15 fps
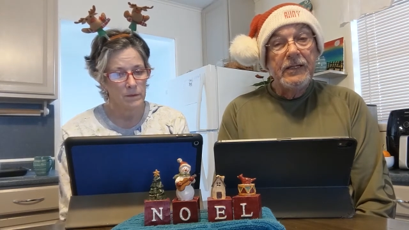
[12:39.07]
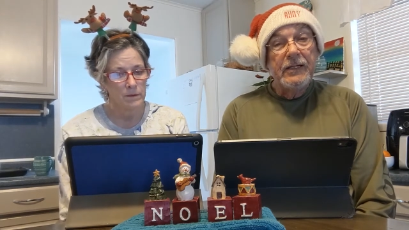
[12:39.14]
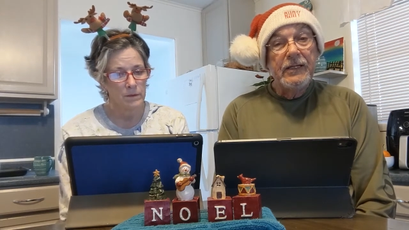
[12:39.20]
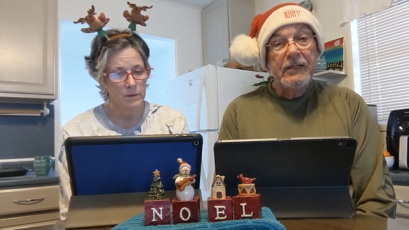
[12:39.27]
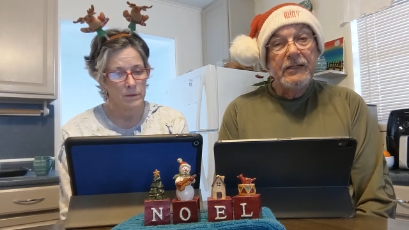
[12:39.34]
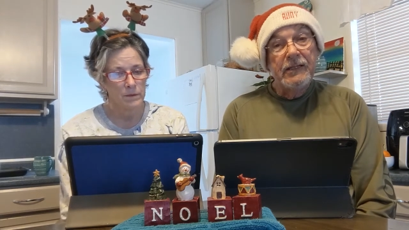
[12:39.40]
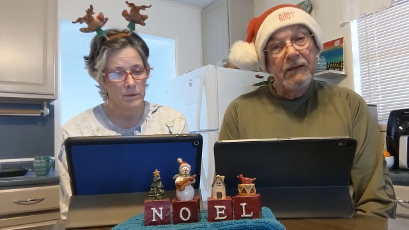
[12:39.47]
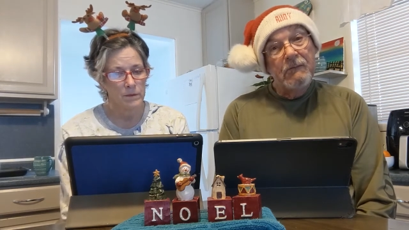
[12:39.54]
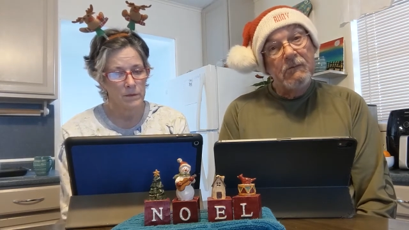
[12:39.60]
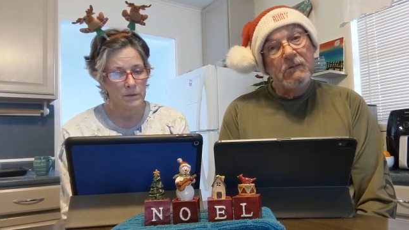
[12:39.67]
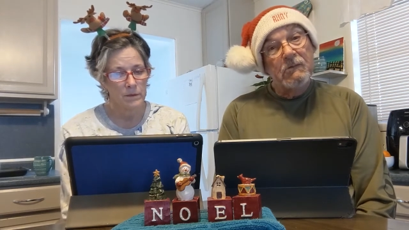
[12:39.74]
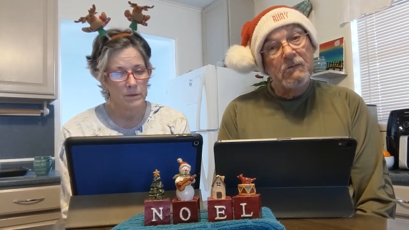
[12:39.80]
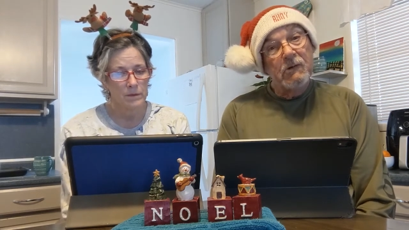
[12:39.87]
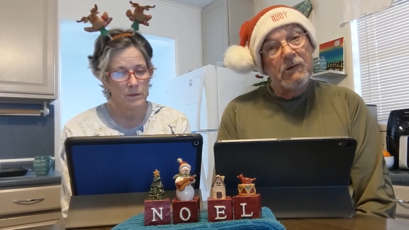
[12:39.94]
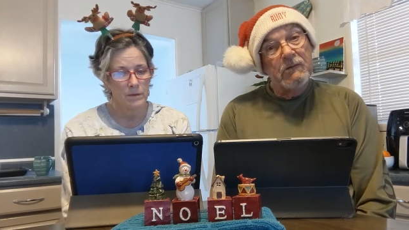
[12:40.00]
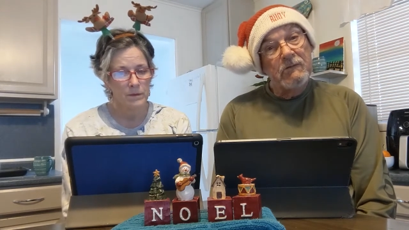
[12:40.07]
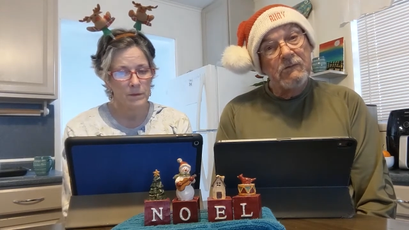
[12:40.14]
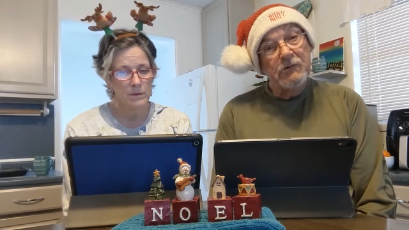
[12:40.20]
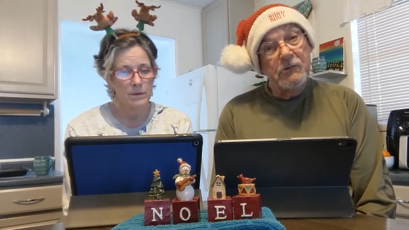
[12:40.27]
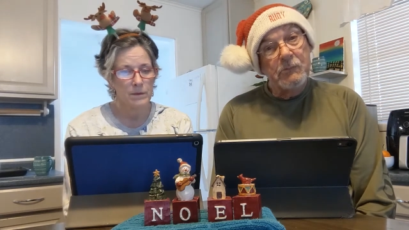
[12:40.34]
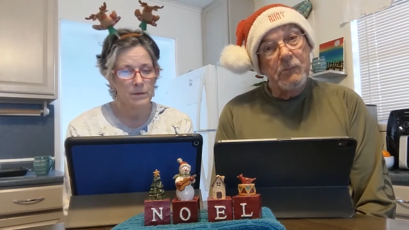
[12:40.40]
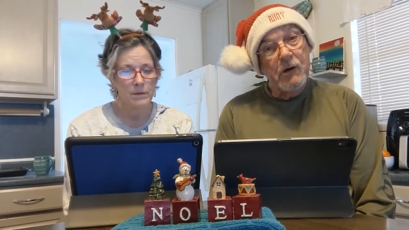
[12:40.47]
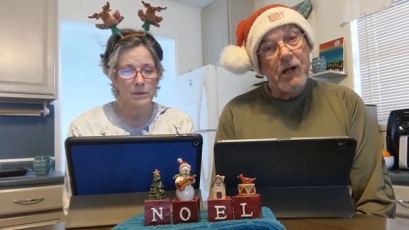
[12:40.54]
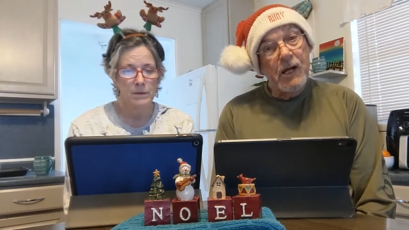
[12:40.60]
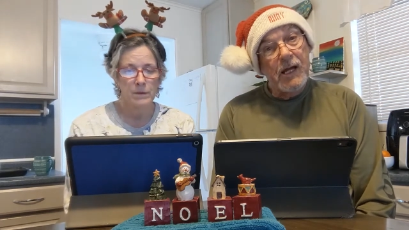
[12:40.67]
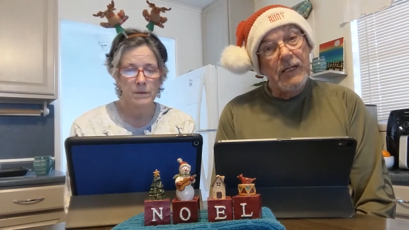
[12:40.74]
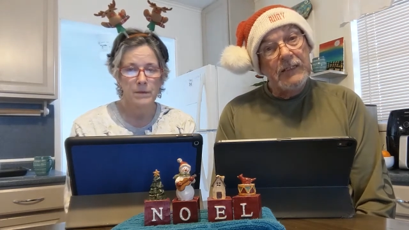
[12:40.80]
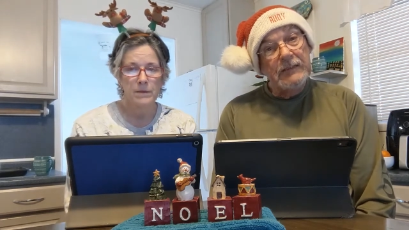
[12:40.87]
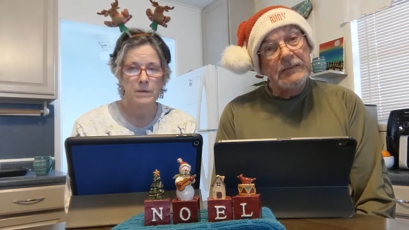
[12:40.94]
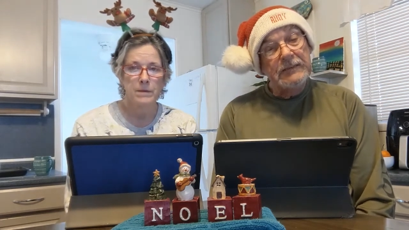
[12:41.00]
Speaker 1: And they were rather
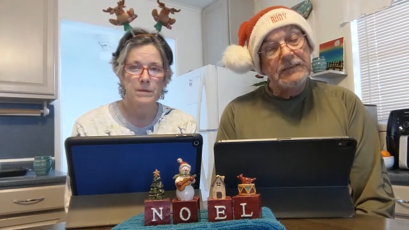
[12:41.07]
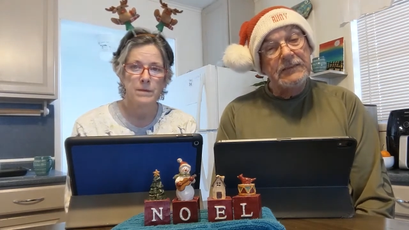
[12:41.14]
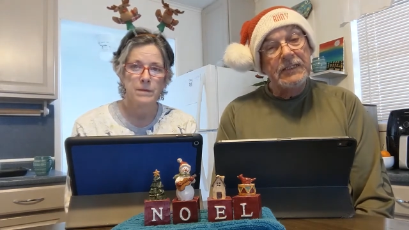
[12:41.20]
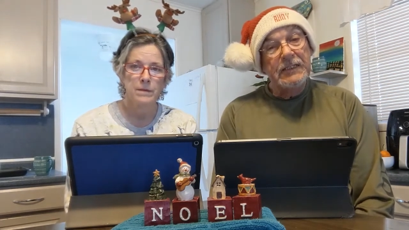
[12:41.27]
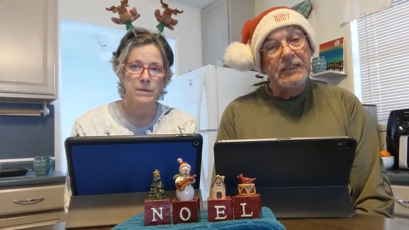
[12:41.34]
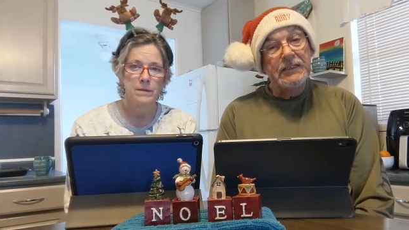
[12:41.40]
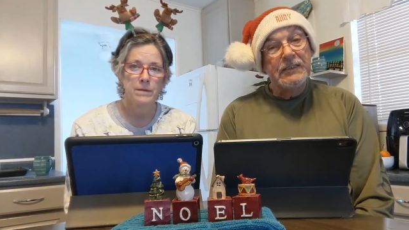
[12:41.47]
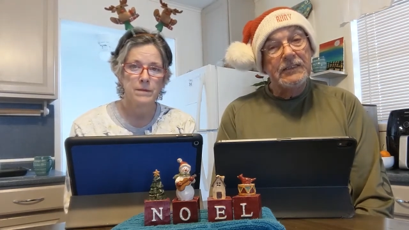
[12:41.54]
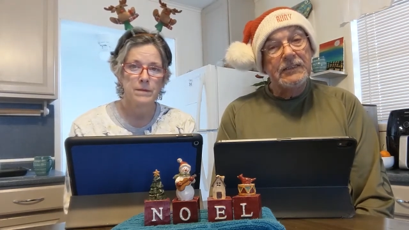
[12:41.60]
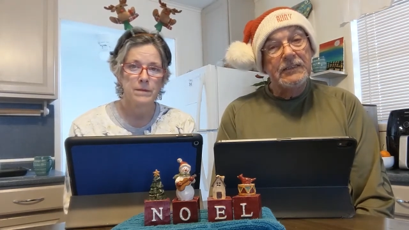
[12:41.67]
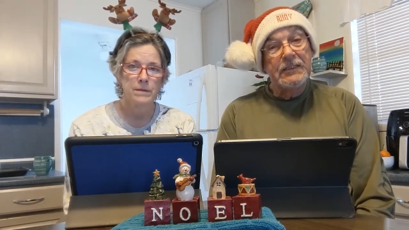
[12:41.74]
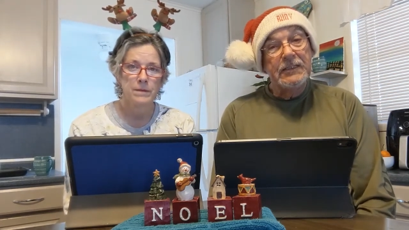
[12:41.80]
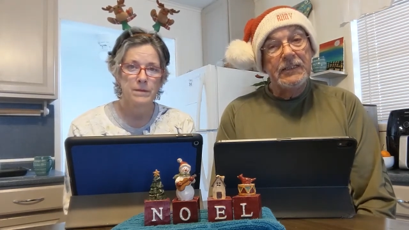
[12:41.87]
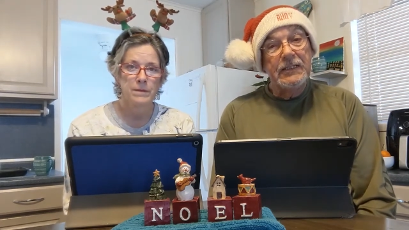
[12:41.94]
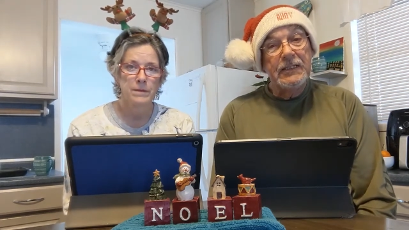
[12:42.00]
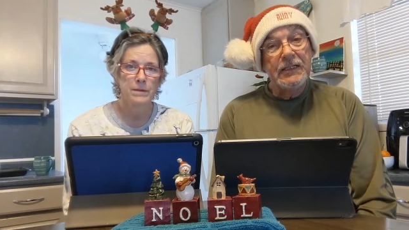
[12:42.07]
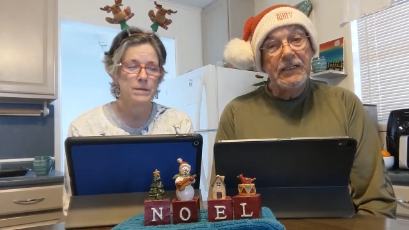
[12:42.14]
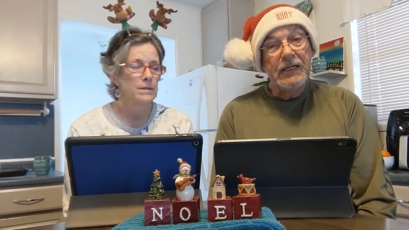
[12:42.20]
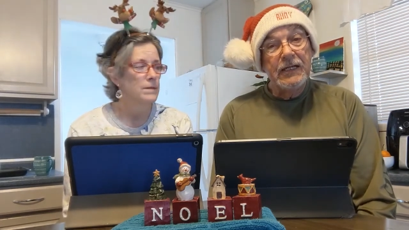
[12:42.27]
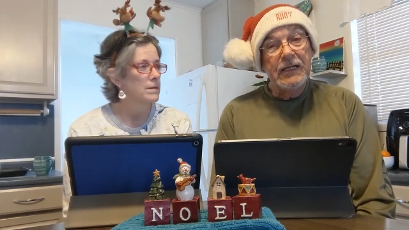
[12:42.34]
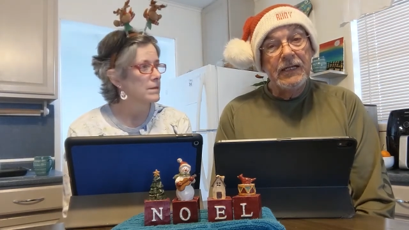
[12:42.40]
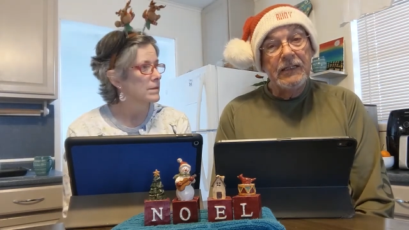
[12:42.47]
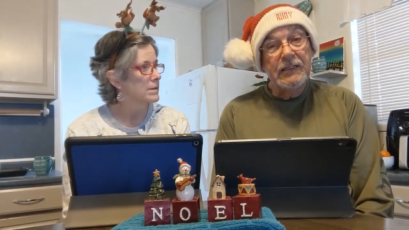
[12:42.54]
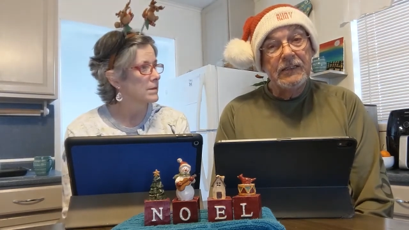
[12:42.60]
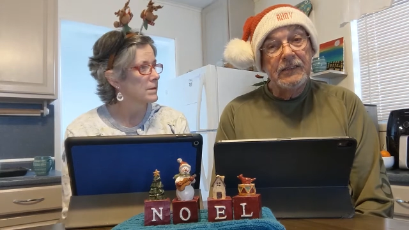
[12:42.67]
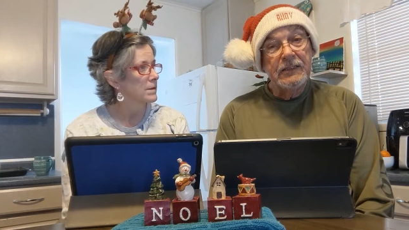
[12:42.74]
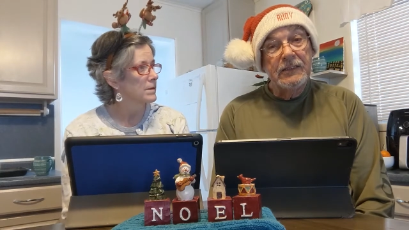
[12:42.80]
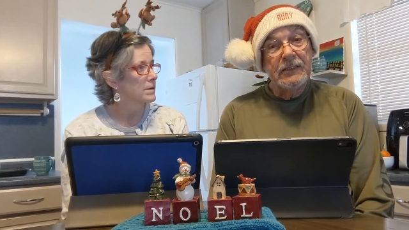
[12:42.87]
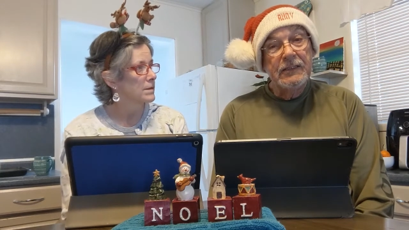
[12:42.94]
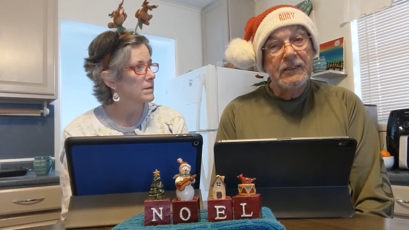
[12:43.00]
surprised that the
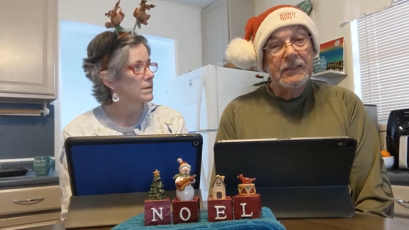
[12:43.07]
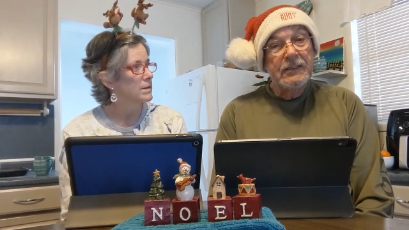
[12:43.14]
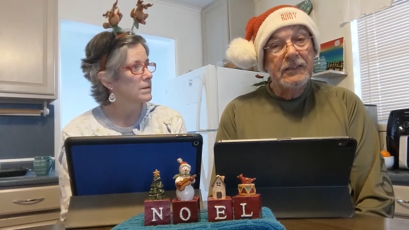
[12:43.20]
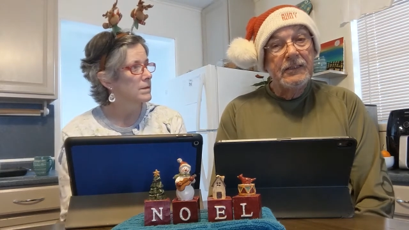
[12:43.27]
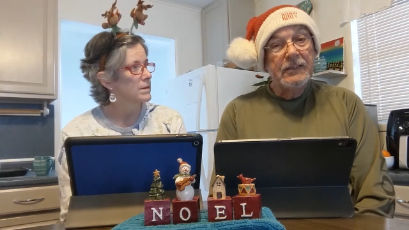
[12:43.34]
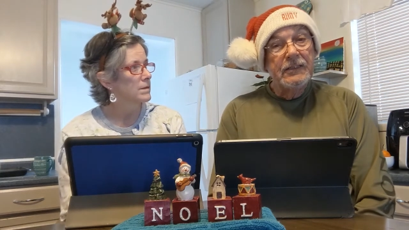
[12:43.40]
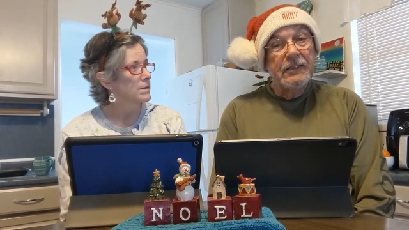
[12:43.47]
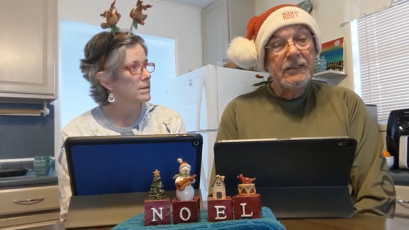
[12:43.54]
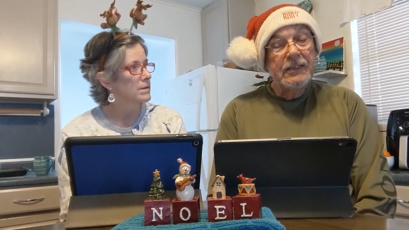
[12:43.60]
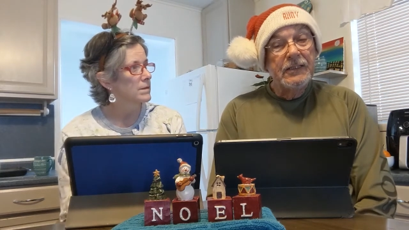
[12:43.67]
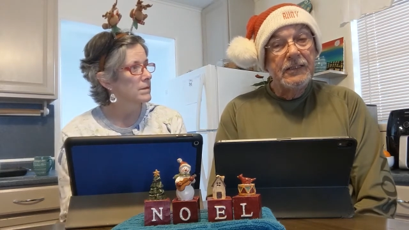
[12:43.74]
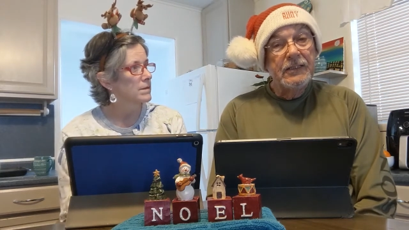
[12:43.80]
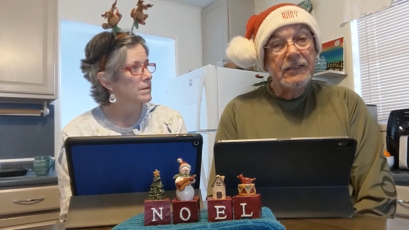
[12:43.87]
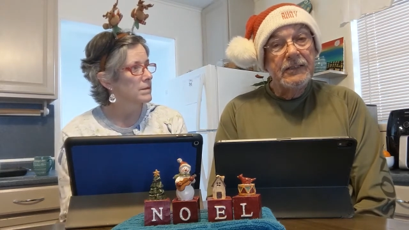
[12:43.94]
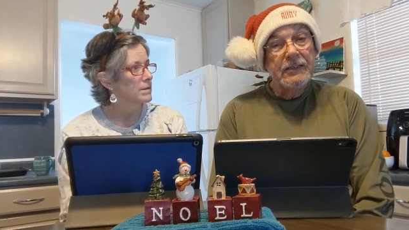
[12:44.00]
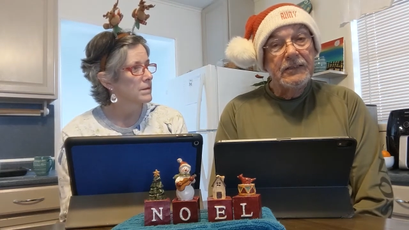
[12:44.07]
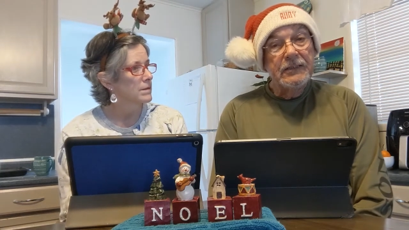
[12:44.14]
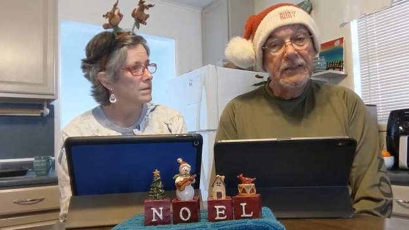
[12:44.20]
uh, uh,